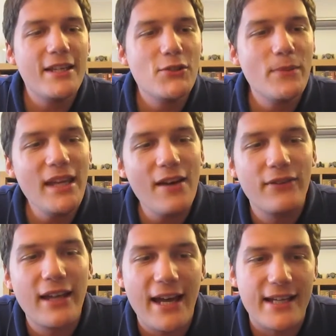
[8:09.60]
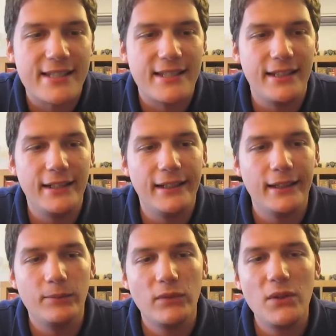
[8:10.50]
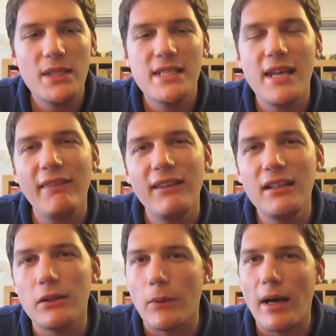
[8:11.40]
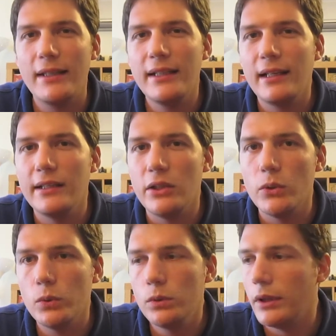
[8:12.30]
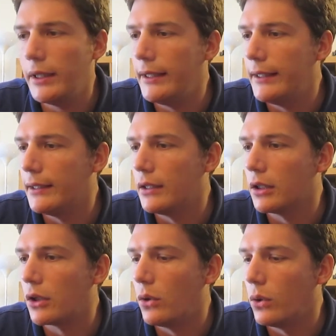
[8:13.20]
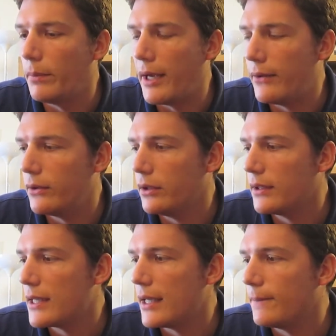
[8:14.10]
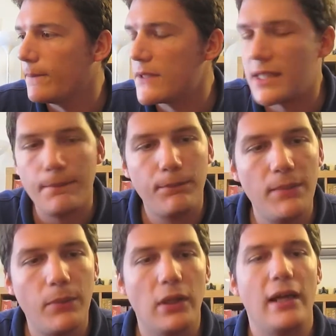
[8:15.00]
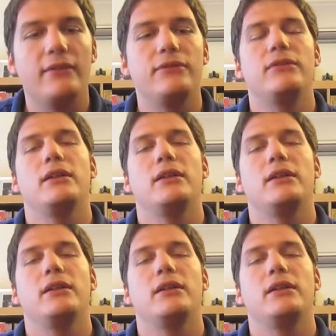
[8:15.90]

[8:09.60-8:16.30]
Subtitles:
as you may have guessed, there is nothing radically new in Coal Baron. Some people have